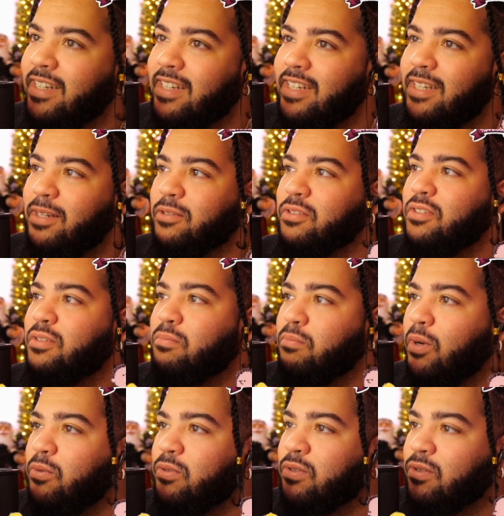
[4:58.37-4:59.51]
he gonna
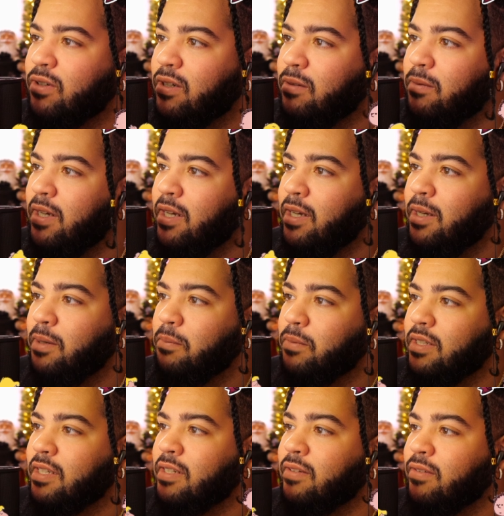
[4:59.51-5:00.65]
smoke Trump.
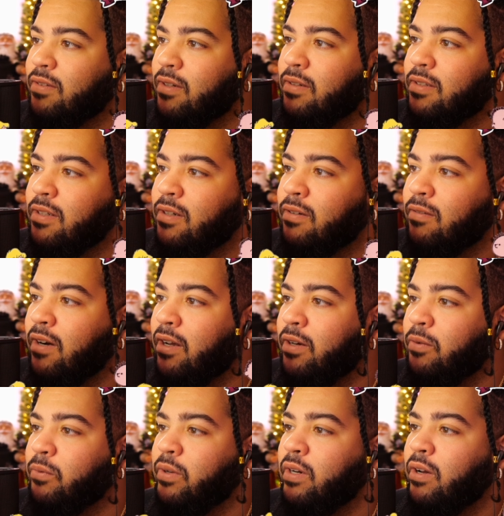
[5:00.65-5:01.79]
But then the Trump turn around
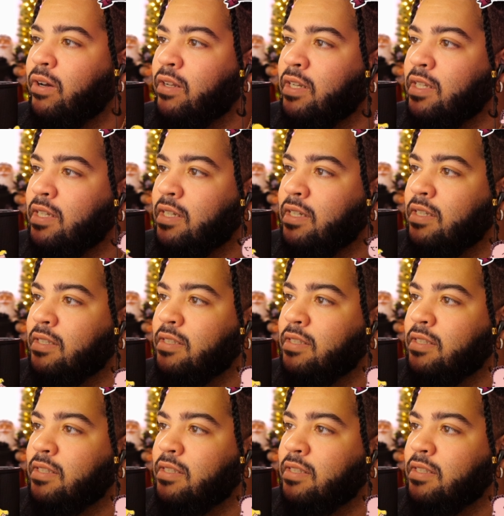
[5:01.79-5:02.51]
and win all these